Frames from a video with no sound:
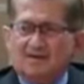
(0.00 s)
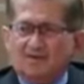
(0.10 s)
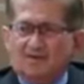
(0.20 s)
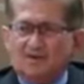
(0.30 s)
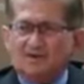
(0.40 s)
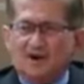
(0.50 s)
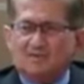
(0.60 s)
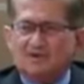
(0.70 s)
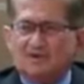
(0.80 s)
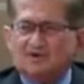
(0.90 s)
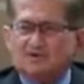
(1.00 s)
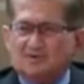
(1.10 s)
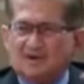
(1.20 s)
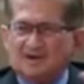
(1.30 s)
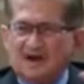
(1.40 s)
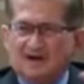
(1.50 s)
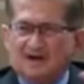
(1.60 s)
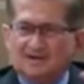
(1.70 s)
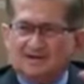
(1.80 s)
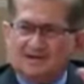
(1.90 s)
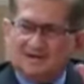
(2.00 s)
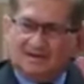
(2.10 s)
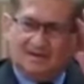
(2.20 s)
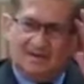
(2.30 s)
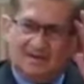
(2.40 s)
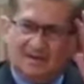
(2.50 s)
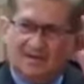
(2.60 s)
Want to approach you, but the